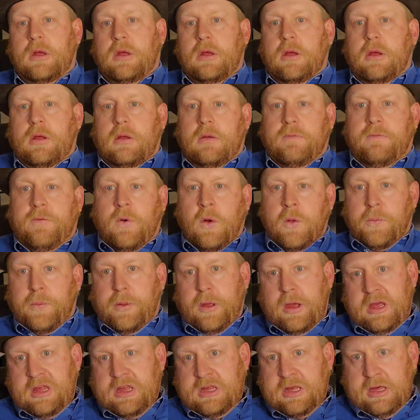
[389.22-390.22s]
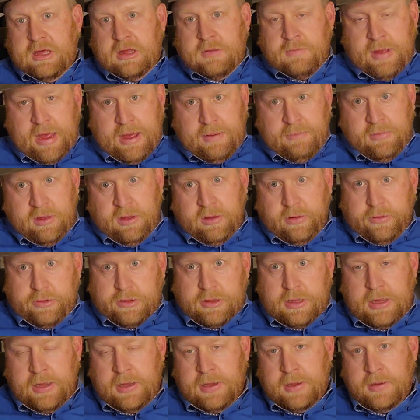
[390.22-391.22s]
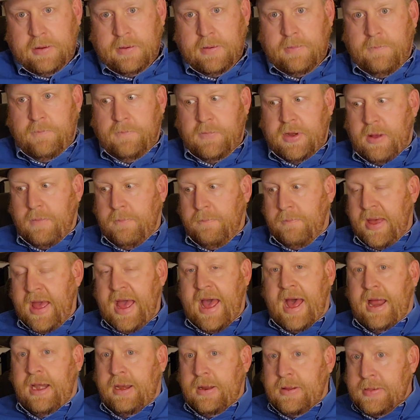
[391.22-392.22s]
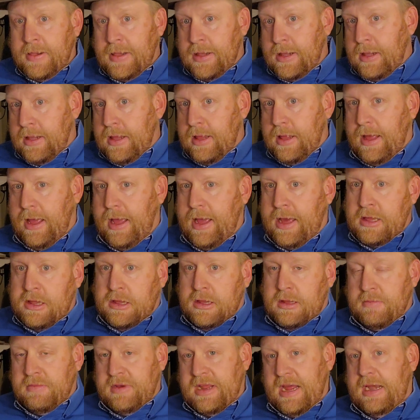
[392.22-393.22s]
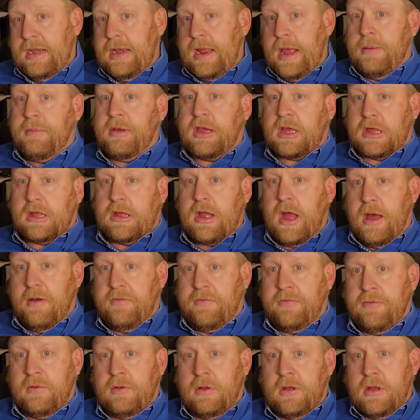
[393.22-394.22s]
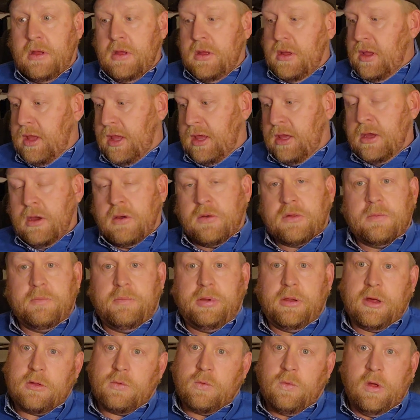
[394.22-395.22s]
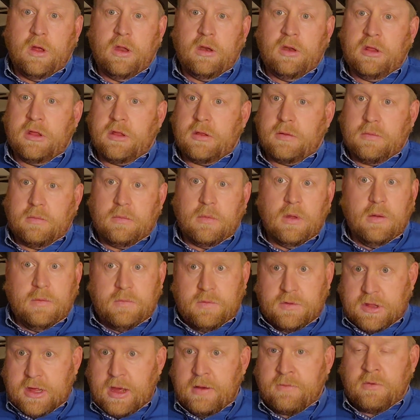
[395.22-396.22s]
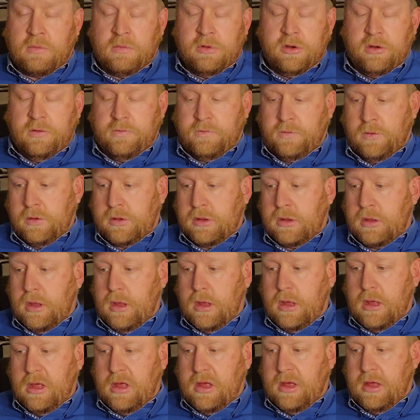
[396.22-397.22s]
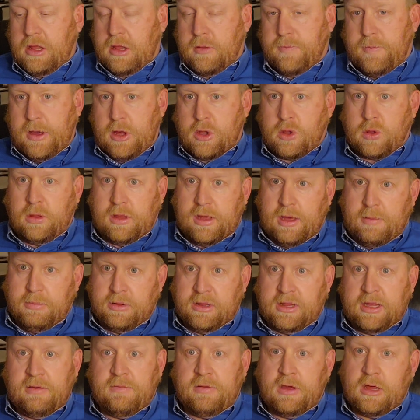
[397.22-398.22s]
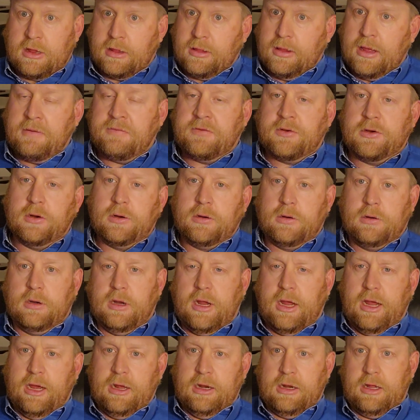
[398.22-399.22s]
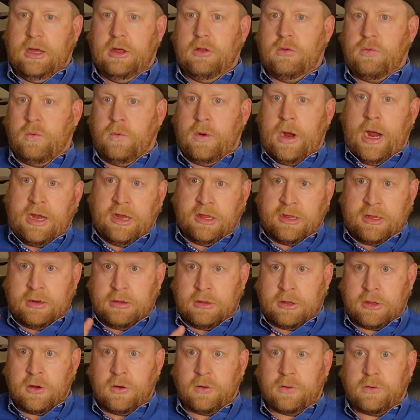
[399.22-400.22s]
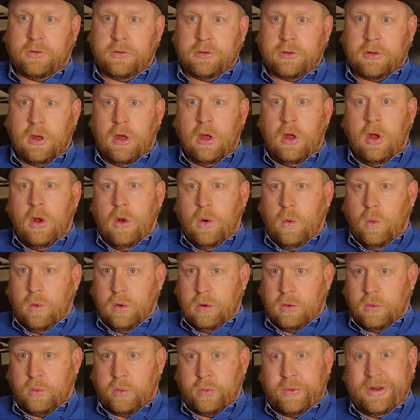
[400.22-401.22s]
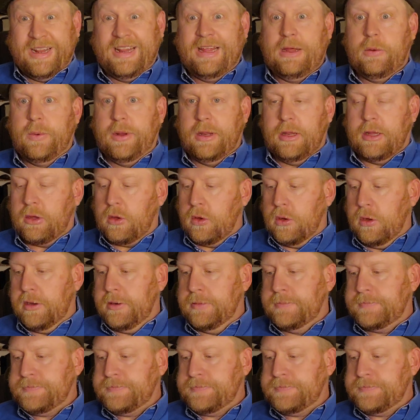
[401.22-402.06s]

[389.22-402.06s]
Fourth place is Matt Mills. Now, Matt has some dynamic stuff. He goes in plus ones several maneuvers, especially, I believe, his left turn and his right set of circles were really, really good.